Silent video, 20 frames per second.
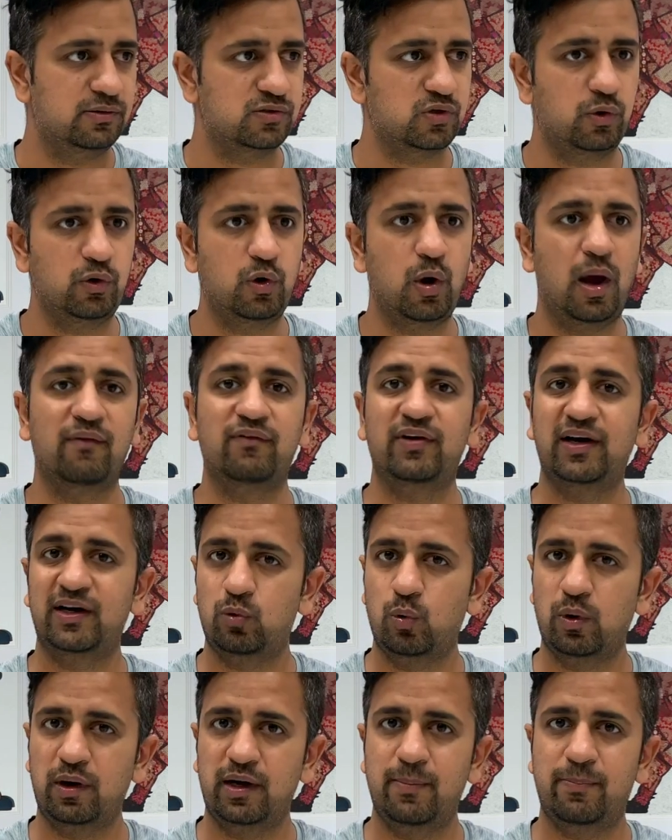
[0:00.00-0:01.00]
So you have
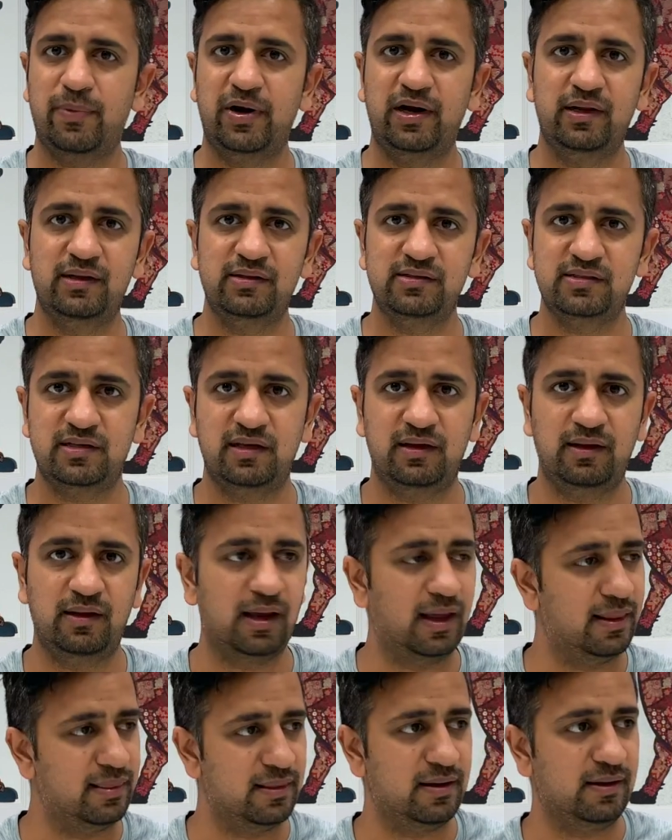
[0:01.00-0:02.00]
network dependency,
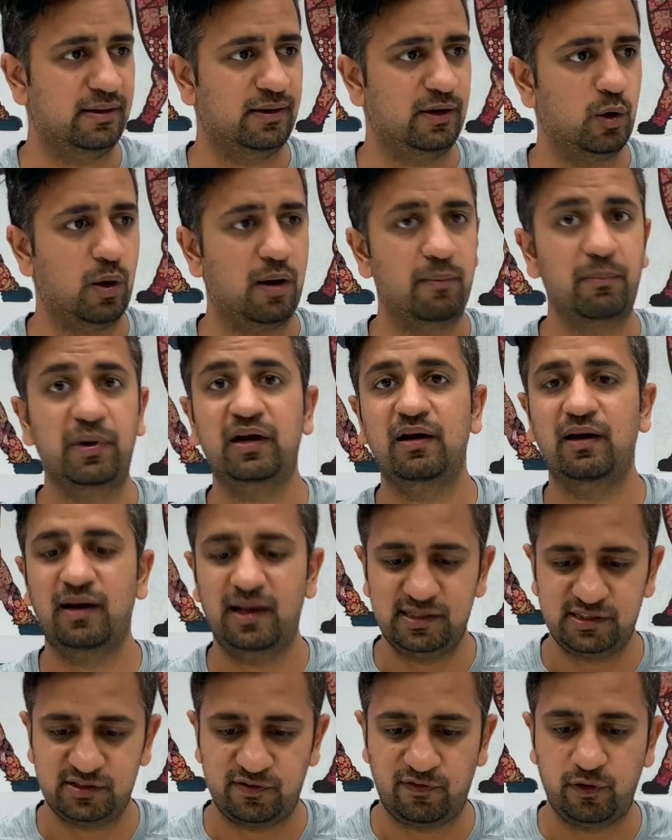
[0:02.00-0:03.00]
and then you have
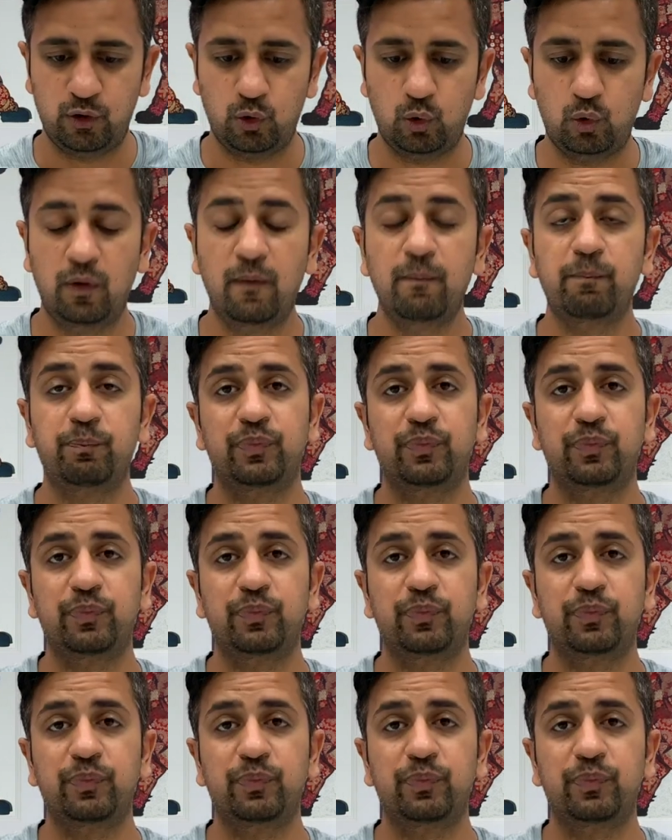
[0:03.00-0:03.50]
materialized view,